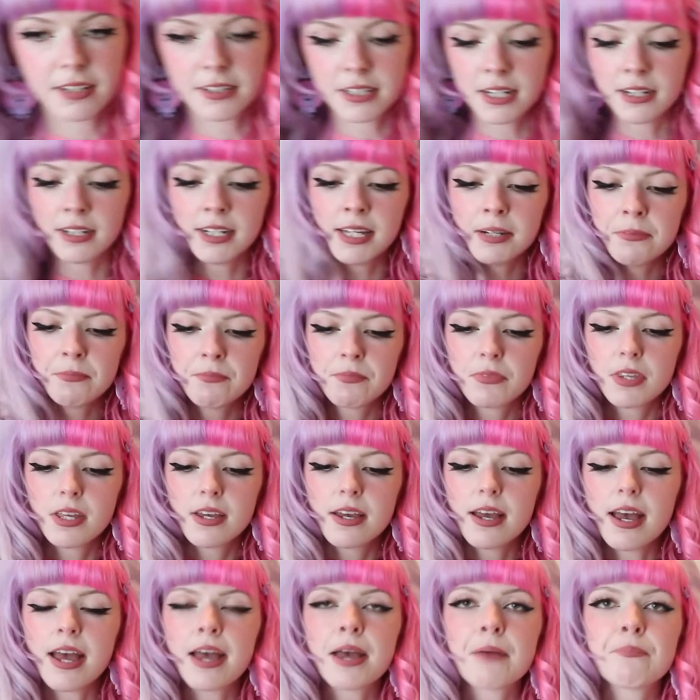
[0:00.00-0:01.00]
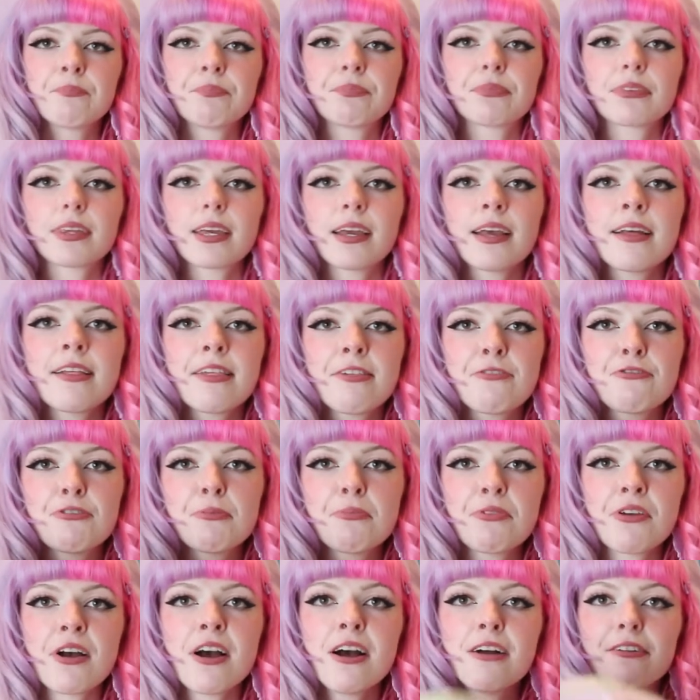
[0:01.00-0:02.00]
you, darling. Um, it's
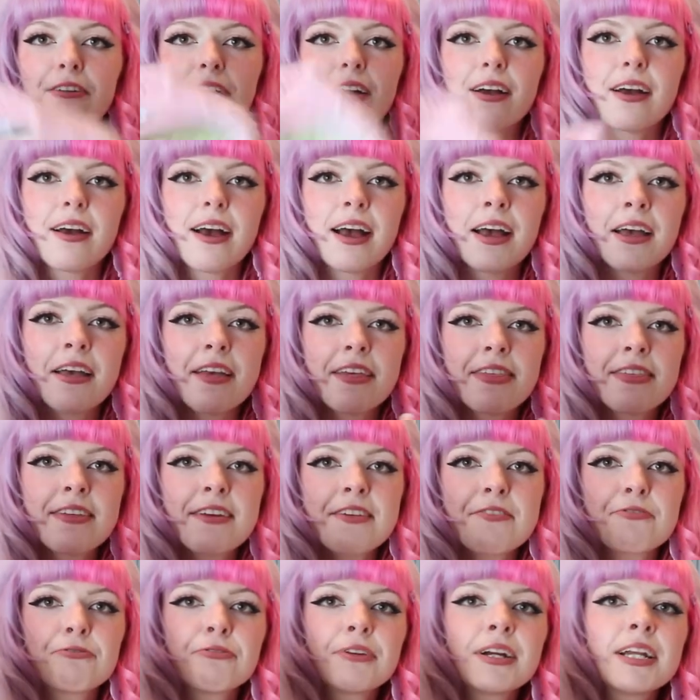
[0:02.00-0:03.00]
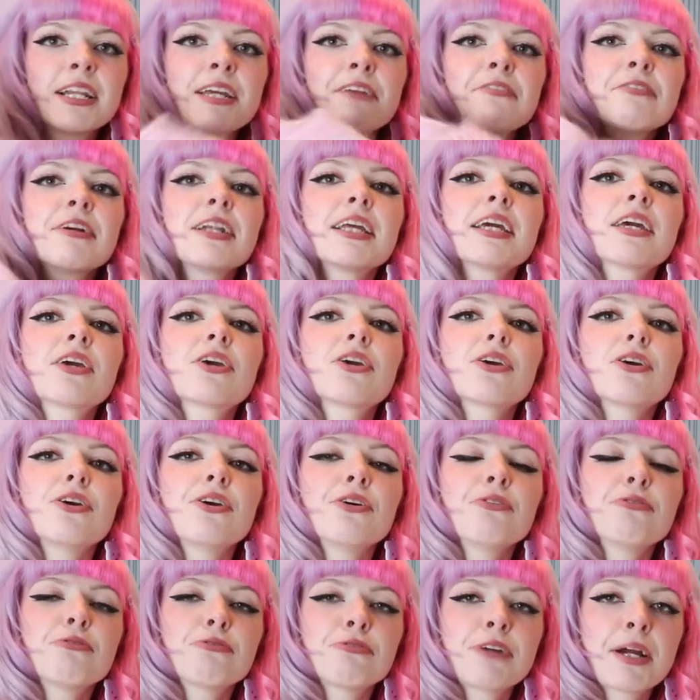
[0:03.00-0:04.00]
from Zara. It's this really, really
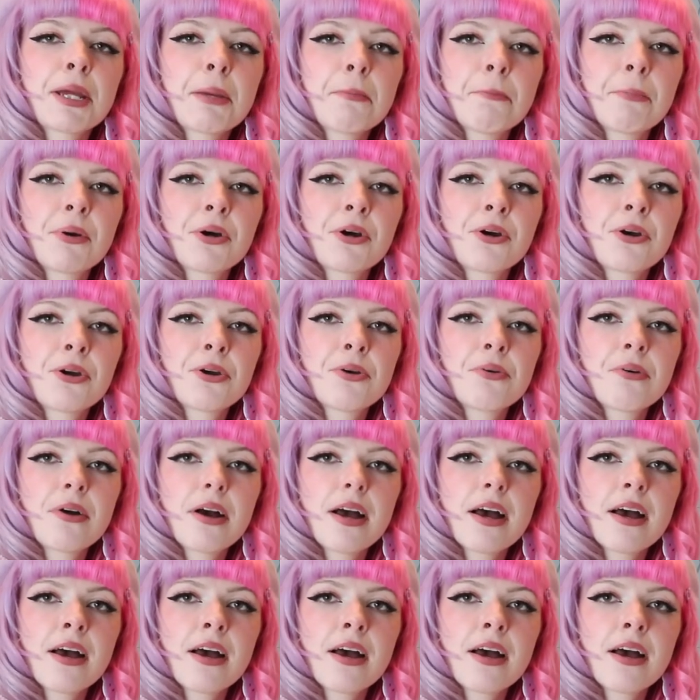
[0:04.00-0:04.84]
cute rainbow,